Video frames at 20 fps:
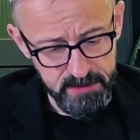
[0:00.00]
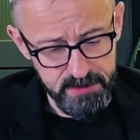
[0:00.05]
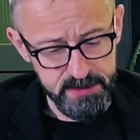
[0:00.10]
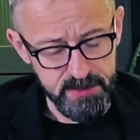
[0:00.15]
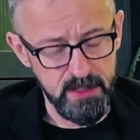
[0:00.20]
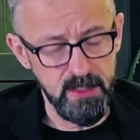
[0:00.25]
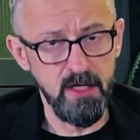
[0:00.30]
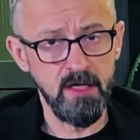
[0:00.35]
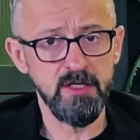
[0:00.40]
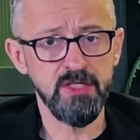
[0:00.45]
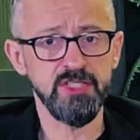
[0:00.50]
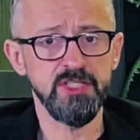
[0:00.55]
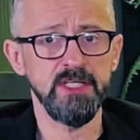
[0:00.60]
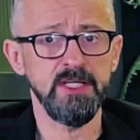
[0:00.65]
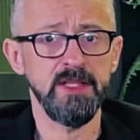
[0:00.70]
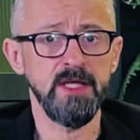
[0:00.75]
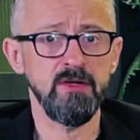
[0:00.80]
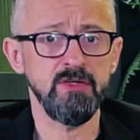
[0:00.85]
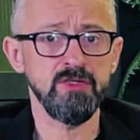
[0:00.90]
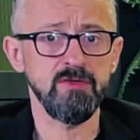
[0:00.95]
And last
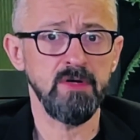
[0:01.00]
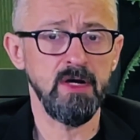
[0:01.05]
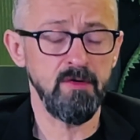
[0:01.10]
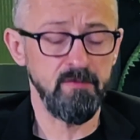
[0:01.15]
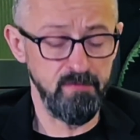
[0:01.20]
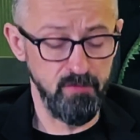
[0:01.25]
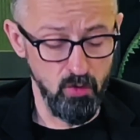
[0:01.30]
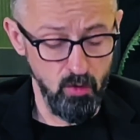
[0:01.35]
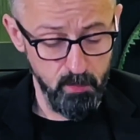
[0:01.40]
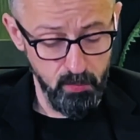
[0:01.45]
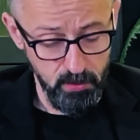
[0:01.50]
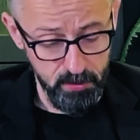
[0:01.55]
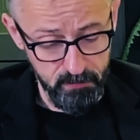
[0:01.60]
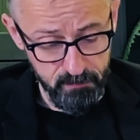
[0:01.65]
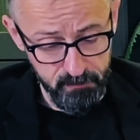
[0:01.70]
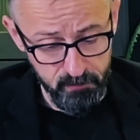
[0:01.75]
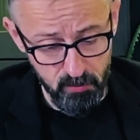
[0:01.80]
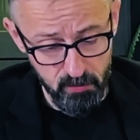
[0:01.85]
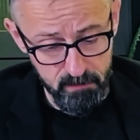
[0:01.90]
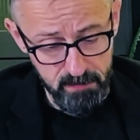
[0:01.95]
year there was around
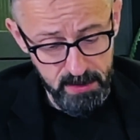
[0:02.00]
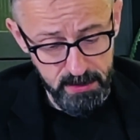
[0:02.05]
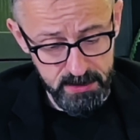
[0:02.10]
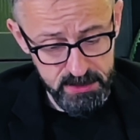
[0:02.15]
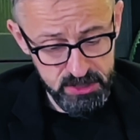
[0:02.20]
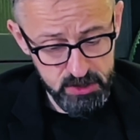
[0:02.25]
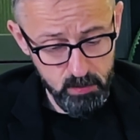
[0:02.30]
4.4 million